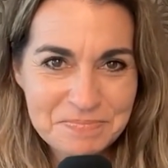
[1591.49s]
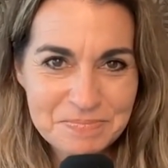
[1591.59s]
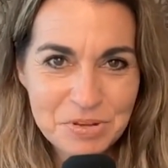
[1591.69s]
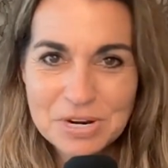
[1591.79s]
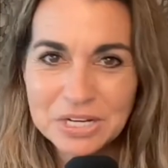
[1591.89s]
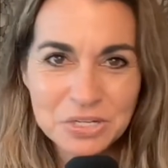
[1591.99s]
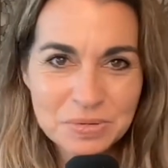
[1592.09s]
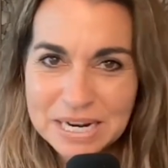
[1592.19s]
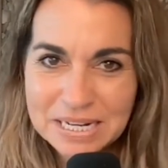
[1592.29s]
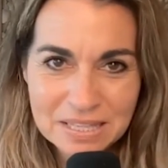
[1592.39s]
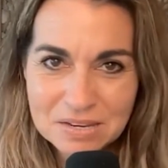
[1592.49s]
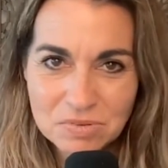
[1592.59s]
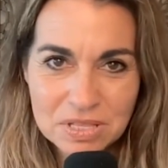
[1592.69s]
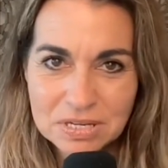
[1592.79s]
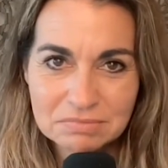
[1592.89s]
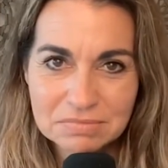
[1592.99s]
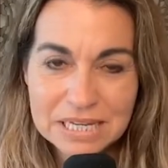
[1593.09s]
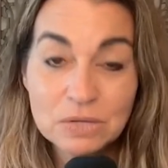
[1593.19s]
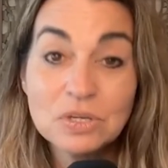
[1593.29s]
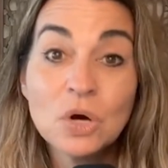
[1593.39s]
You're not doing anything with it.
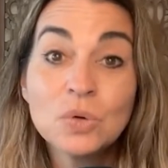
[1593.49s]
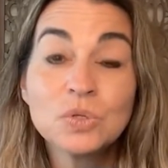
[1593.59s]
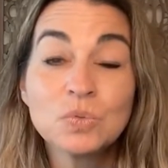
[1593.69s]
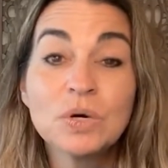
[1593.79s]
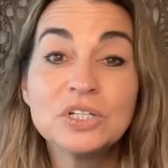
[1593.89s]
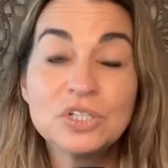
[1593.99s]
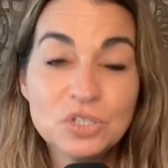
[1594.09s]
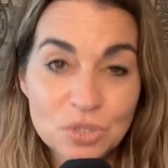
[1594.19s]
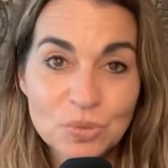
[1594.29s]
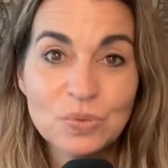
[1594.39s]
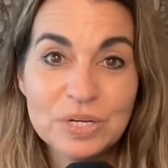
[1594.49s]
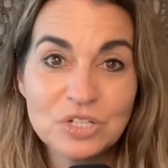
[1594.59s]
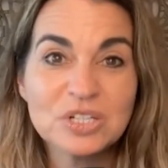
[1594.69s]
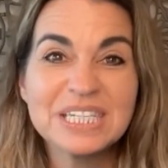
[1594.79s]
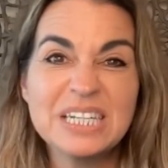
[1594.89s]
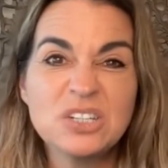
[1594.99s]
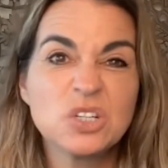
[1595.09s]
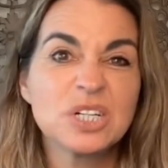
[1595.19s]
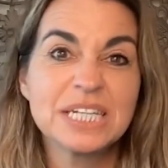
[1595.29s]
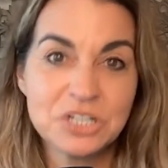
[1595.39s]
It knows what to do. It just needs your
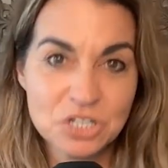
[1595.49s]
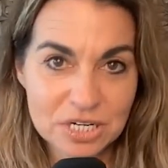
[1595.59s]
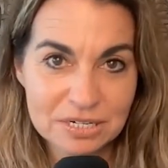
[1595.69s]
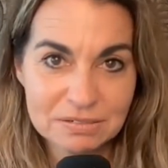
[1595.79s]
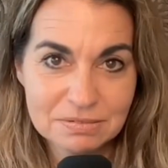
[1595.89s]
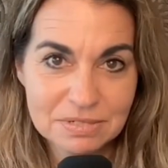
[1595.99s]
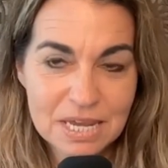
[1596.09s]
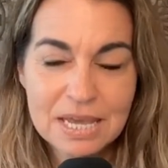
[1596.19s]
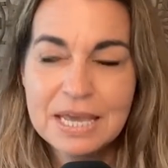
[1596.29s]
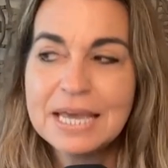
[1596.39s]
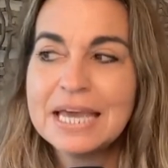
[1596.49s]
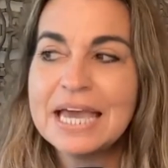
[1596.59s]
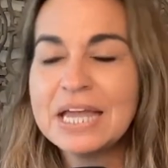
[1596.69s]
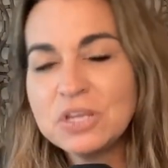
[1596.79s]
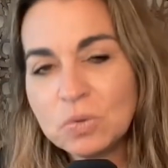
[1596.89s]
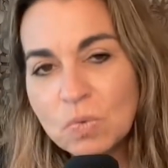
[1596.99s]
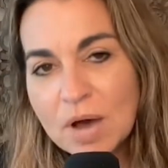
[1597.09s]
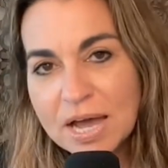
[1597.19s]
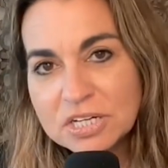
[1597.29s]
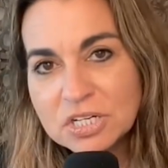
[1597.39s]
attention. And you'll
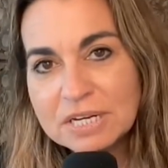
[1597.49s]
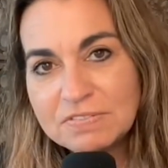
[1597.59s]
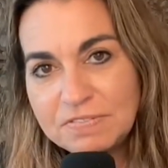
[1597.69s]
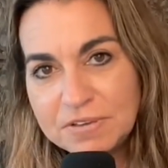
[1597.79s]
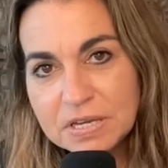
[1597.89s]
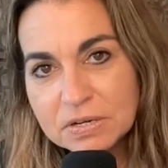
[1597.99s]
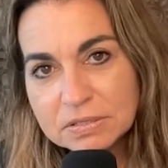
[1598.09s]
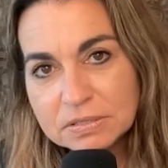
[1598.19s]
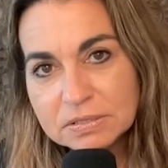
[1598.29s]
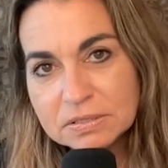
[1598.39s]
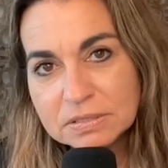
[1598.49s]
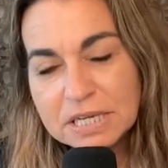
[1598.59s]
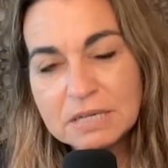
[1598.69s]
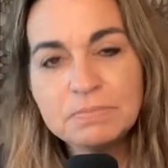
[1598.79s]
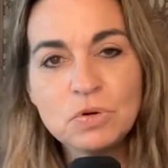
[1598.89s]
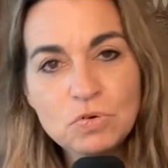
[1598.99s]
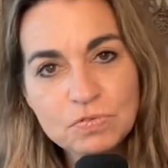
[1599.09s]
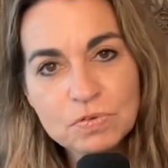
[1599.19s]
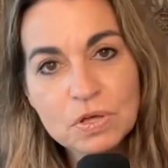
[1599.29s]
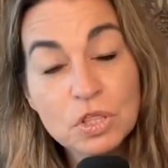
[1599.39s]
watch and feel it
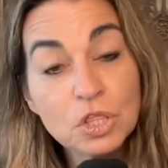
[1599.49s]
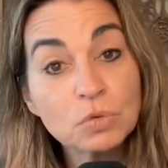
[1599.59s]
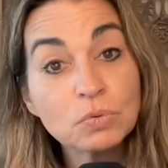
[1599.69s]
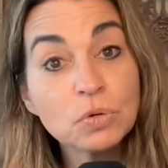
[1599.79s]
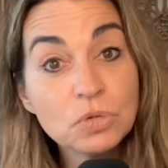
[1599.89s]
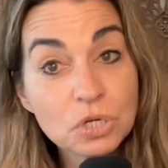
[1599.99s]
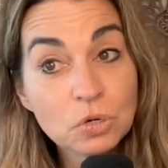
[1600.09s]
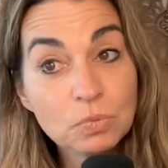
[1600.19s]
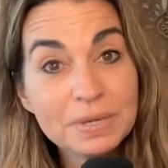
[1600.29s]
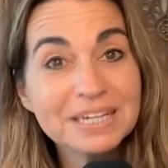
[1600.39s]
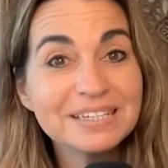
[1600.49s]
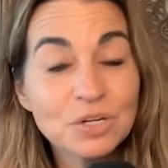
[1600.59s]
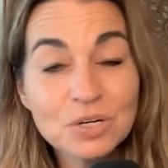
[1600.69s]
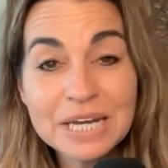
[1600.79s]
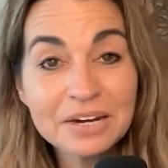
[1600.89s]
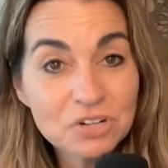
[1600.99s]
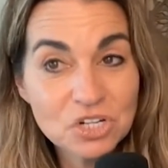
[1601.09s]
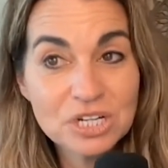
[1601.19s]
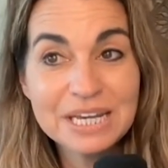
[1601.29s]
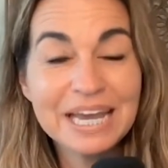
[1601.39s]
move through you because you're an
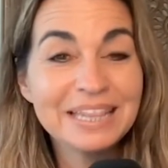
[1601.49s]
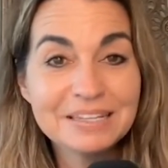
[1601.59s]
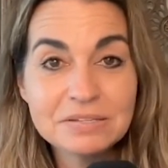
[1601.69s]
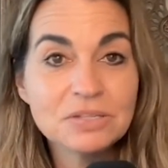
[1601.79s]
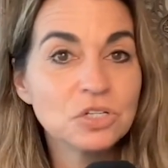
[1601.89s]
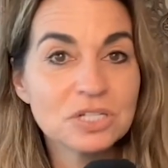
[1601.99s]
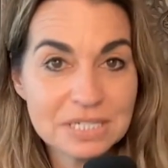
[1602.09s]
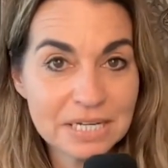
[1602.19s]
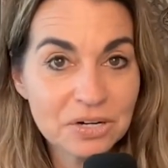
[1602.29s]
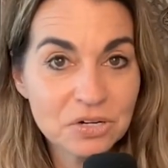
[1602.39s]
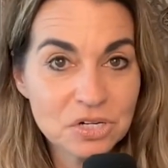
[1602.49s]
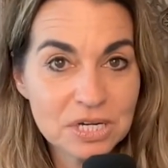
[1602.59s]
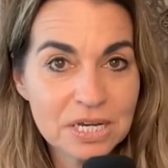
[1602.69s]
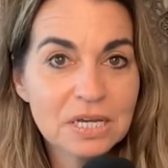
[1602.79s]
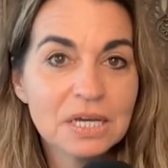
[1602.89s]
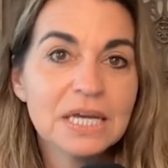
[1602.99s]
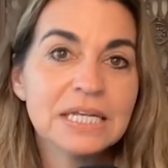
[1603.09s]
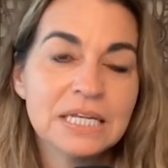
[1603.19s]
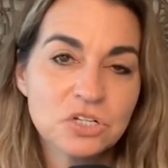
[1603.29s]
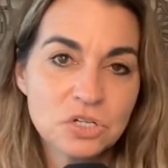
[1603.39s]
energy and this is just an energy. It
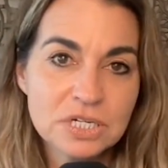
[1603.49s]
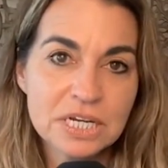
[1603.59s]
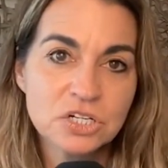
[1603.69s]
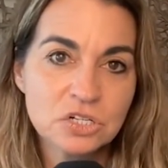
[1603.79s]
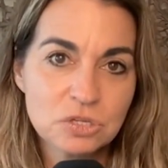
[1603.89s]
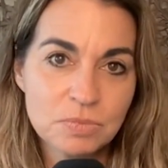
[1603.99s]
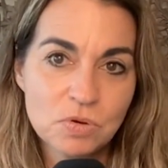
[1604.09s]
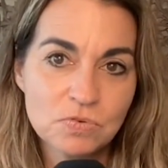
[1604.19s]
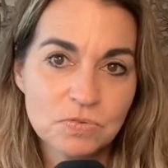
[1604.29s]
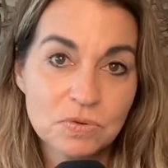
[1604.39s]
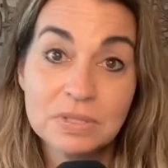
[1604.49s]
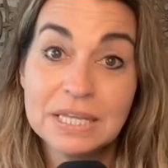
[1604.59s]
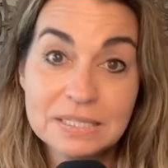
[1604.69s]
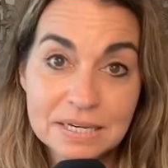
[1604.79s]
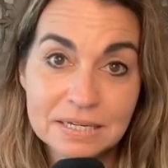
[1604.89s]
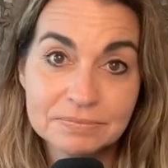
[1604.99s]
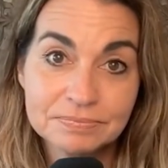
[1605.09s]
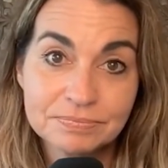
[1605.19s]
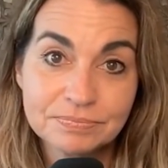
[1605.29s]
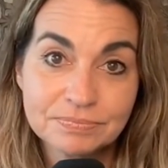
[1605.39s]
needs your attention to move. That's it.
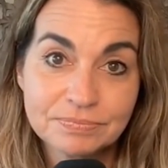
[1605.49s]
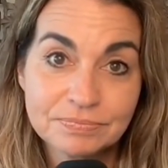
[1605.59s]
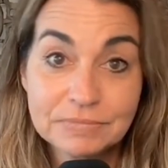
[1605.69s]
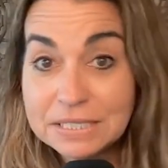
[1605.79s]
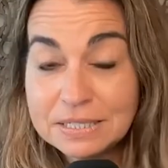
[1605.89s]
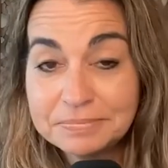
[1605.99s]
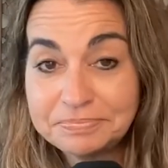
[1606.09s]
That's it.